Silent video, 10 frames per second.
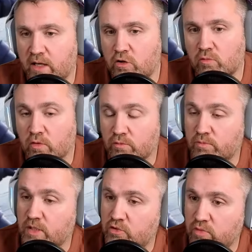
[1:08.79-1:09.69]
You want
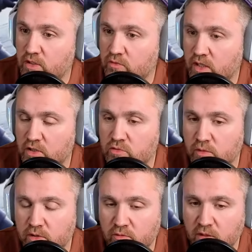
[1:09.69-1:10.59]
Mithril to get your
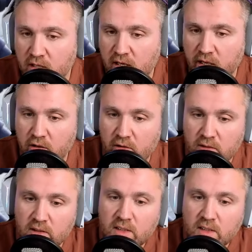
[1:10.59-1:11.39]
hero gear higher.